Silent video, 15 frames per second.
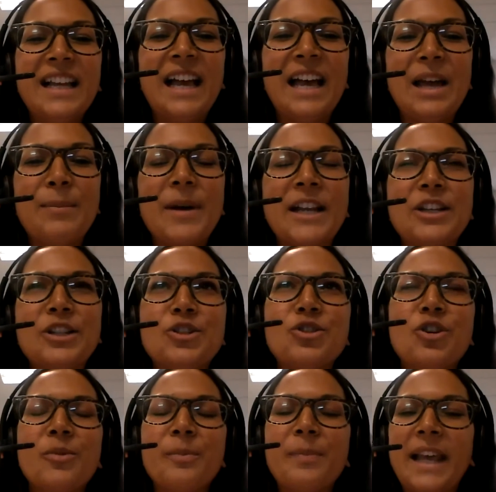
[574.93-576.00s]
And
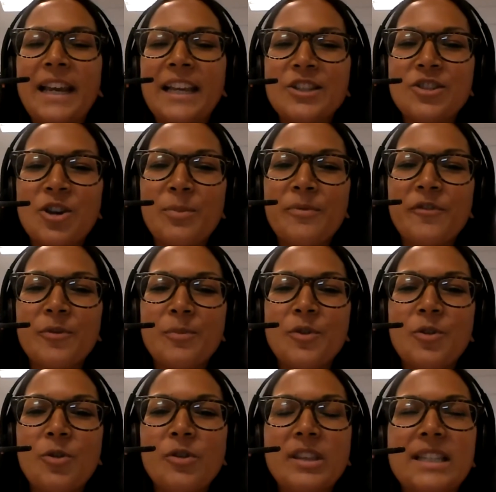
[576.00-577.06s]
John Blackensop from
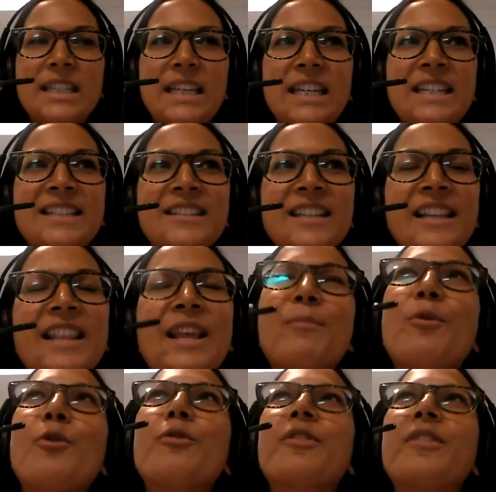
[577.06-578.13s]
North Tees, and they're
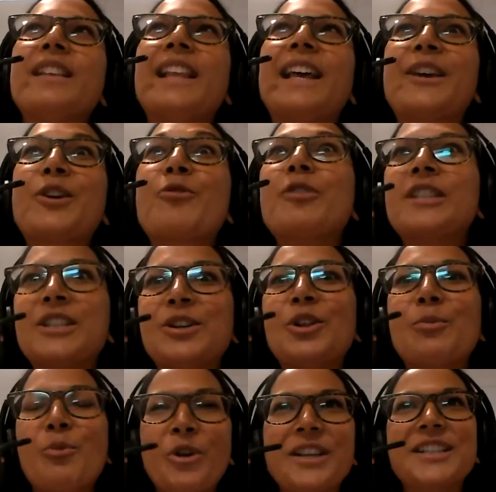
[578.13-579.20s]
both like critical
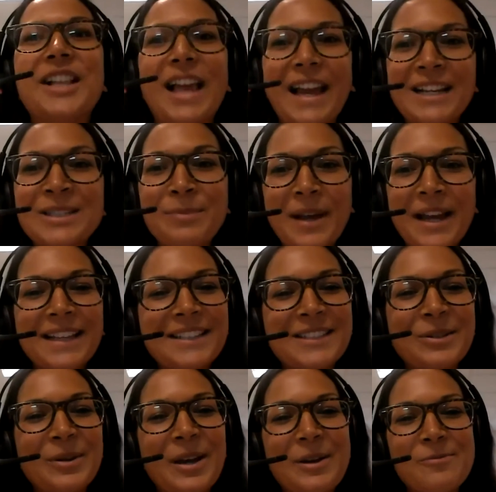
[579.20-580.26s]
appraisal
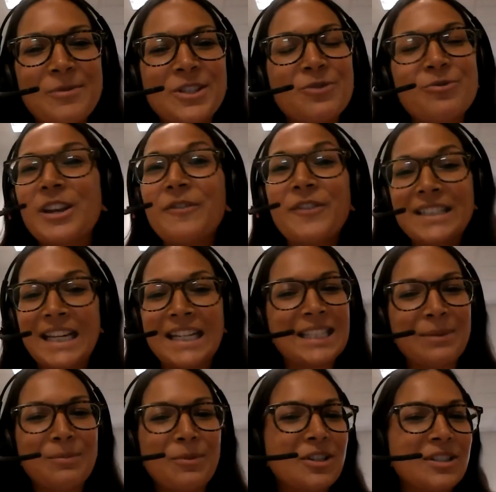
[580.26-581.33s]
experts, which is really
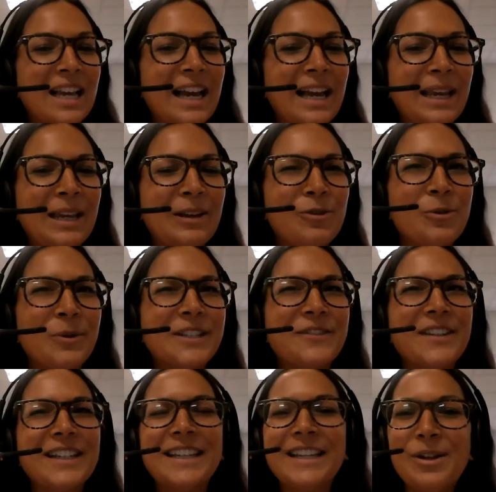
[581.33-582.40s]
fantastic because I always
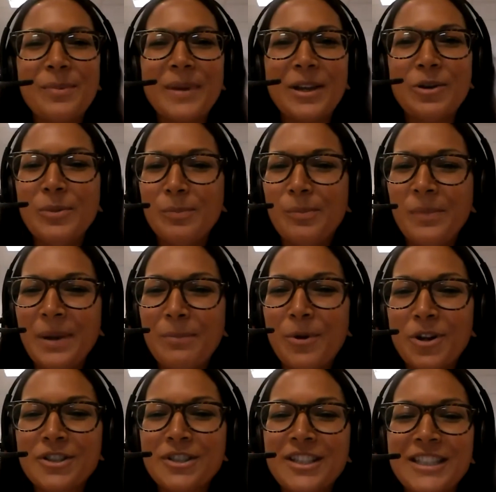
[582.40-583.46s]
feel a little bit
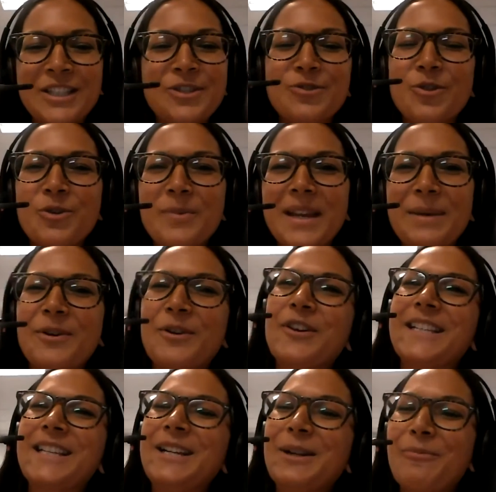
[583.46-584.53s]
imposter syndrome about
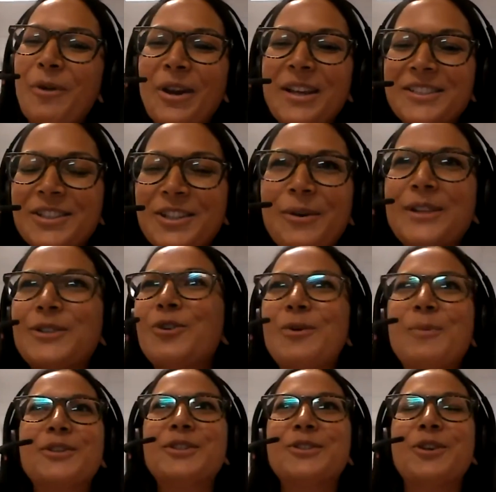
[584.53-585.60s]
critical appraisal. You know, I talk
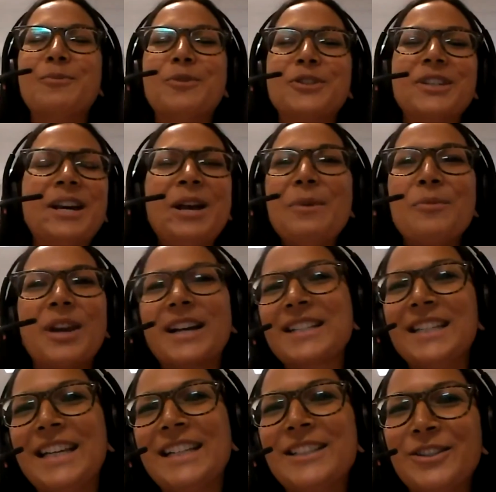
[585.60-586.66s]
about it so much, but
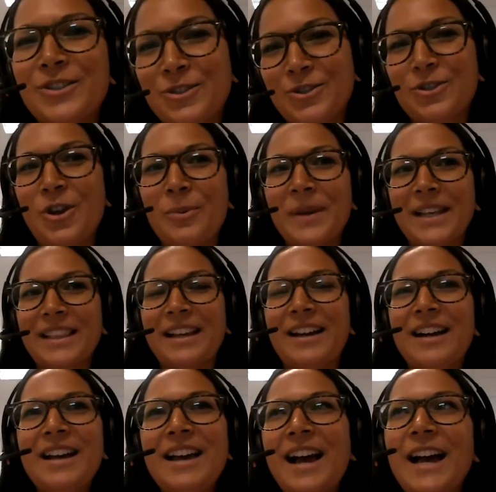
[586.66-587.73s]
actually it's a topic that,
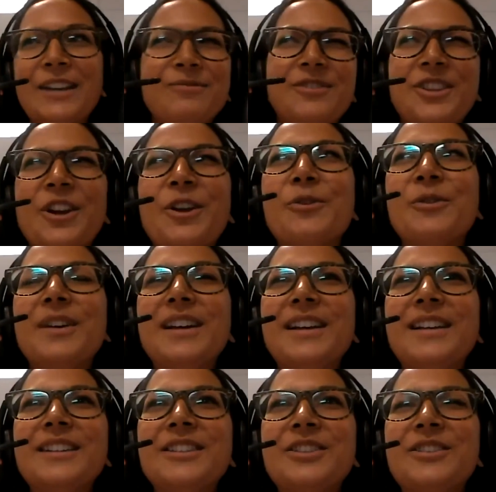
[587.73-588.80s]
you know,
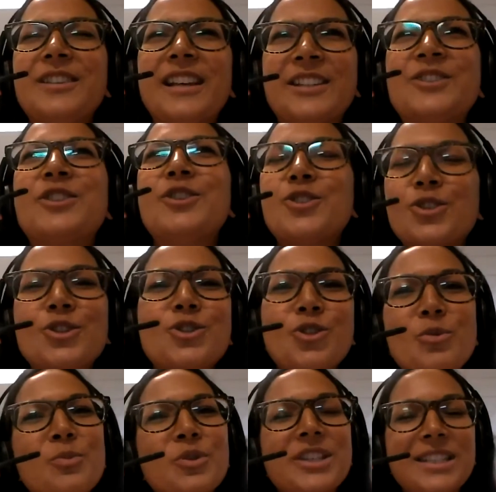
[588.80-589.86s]
there's just
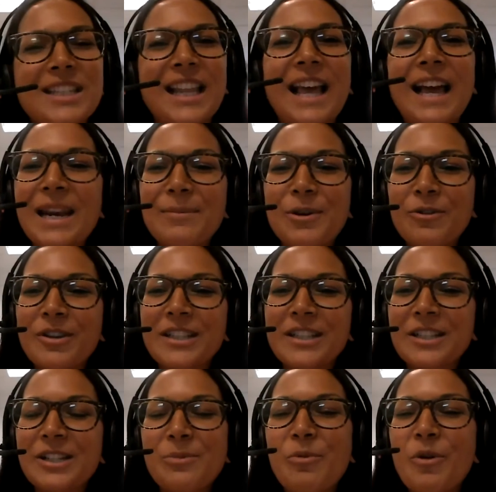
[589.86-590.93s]
so much to learn about
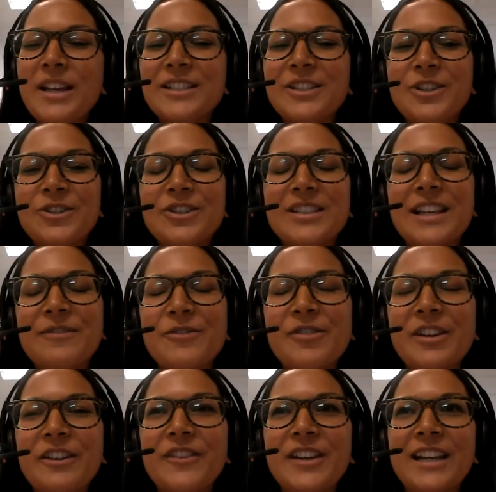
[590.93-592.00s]
critical appraisal. You just never
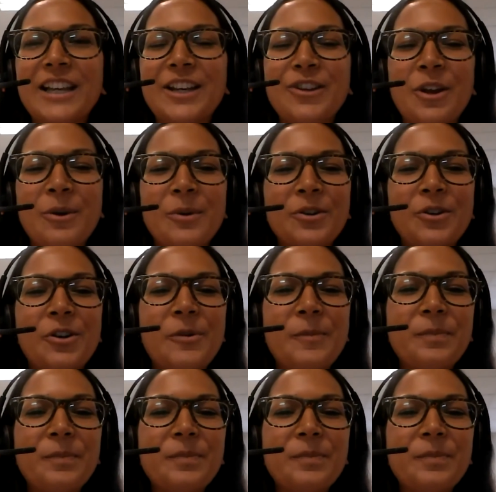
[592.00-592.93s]
really feel like you know it all.